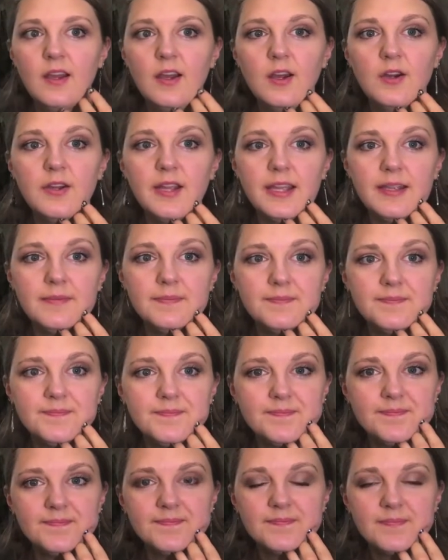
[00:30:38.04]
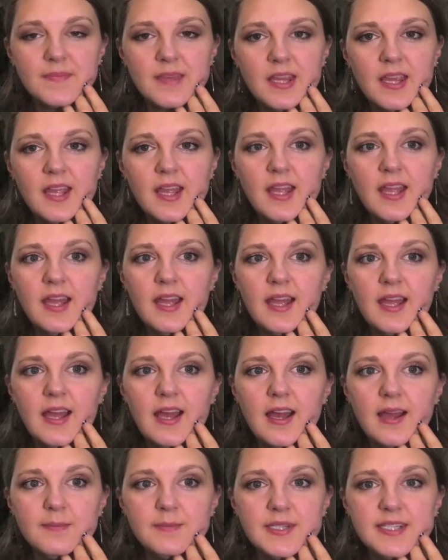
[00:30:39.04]
Okay,
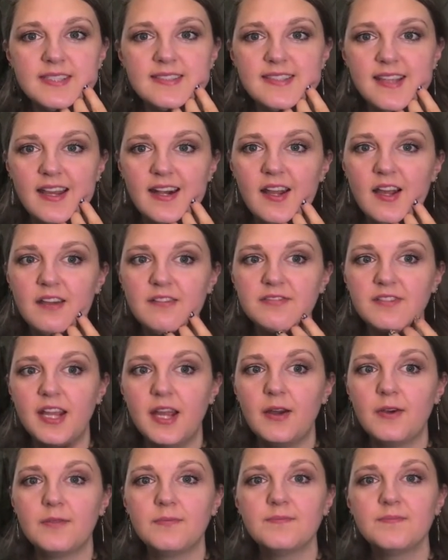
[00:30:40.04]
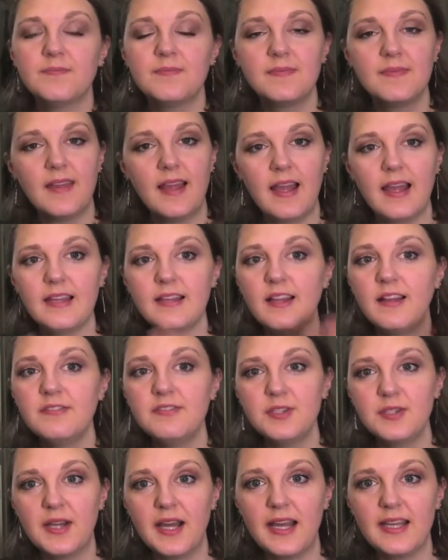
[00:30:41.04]
I'm gonna sign off now. I love
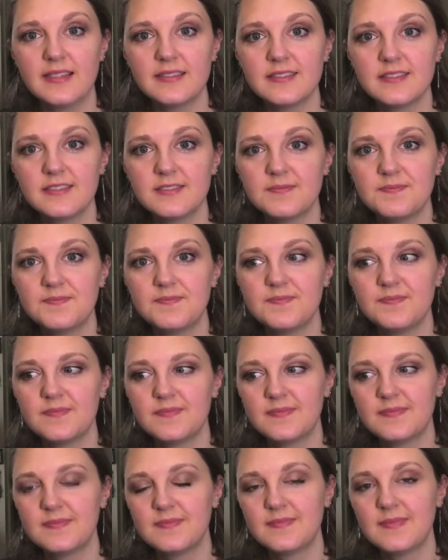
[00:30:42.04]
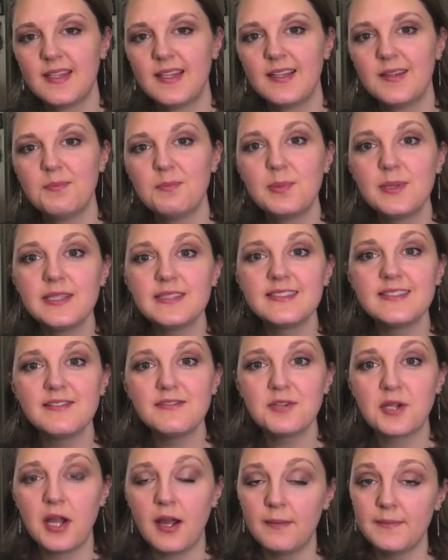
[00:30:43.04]
you guys. Please leave
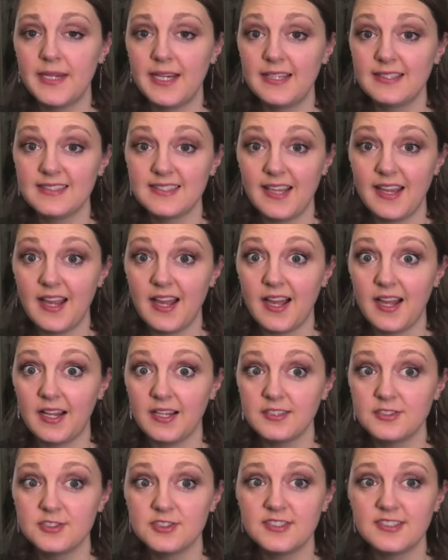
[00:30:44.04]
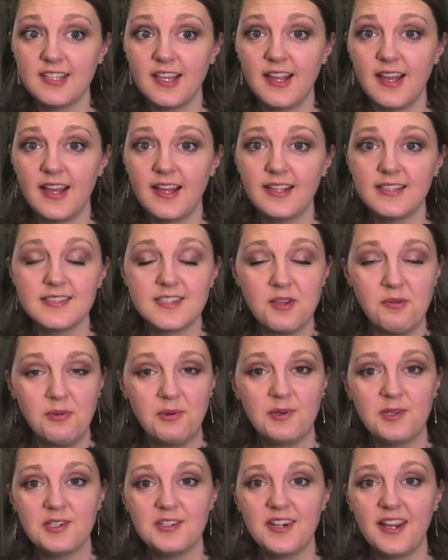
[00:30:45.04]
a comment and say hi. Just say hi, tell me
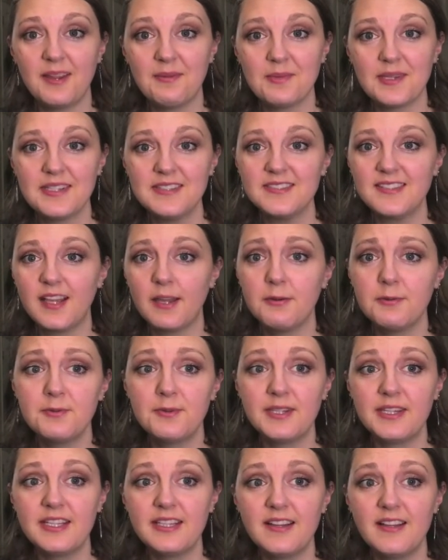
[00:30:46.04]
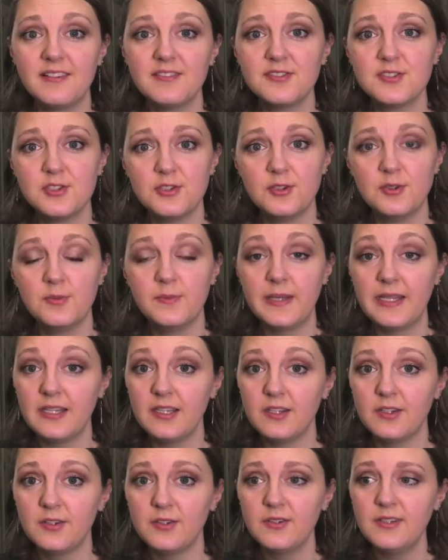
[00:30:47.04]
what your name is. I would really love to meet
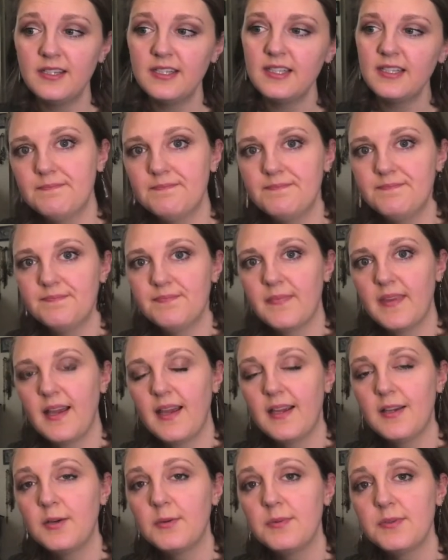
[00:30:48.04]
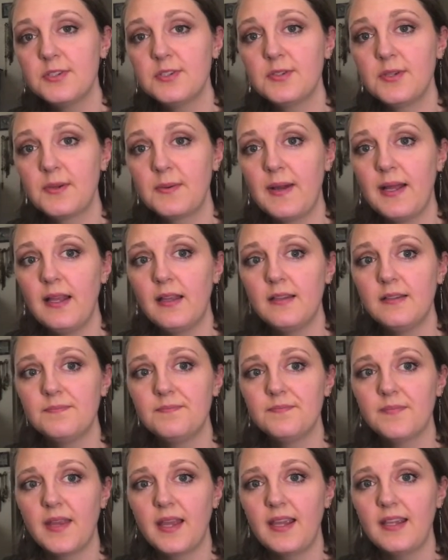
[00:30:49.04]
you. I hope you're doing well,
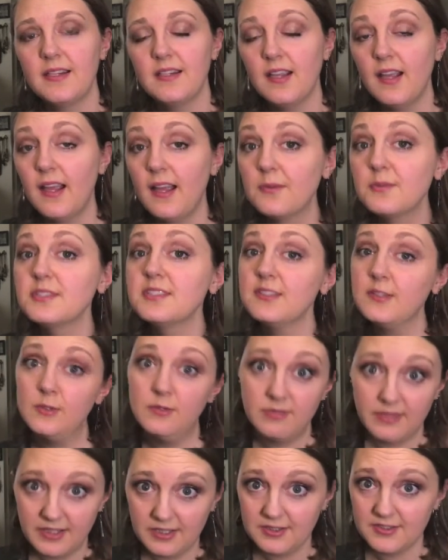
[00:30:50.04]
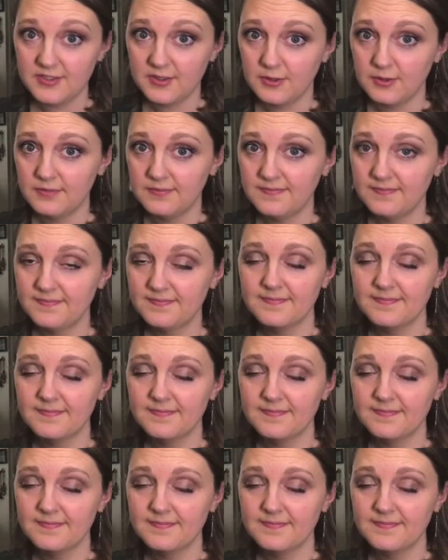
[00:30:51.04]
and I will see you very soon.